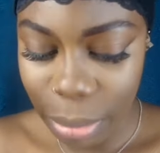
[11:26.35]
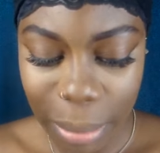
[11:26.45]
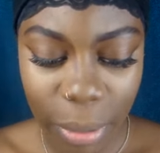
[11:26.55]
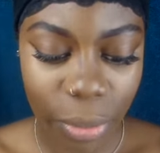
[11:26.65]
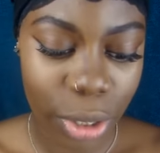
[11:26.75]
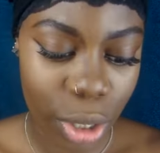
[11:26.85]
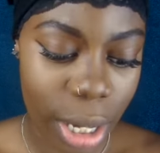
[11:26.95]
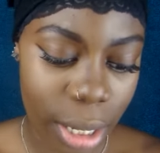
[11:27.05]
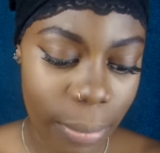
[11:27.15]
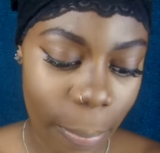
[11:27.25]
Maybe if I try
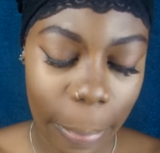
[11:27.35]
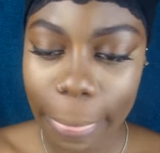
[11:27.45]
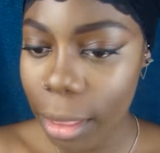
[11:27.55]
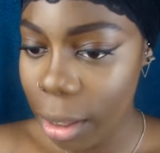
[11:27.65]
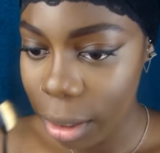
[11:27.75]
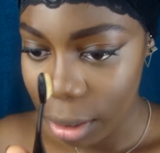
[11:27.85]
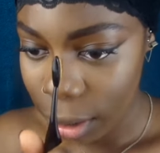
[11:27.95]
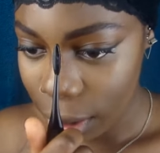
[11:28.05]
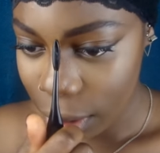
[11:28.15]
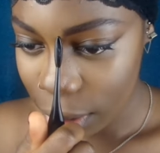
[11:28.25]
and
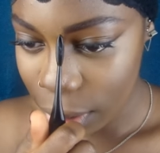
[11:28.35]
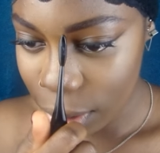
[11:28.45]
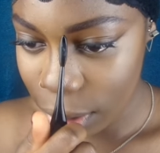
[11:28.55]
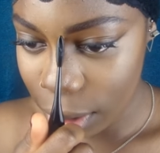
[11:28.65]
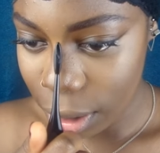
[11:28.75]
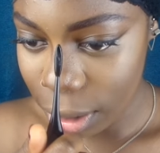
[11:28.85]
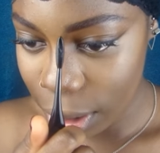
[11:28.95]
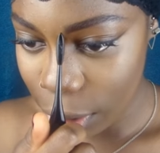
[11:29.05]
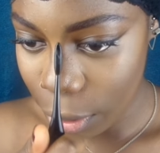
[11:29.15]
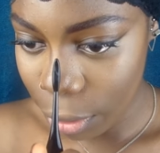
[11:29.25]

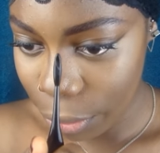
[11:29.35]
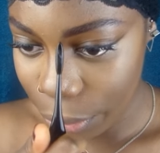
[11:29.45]
dust it off.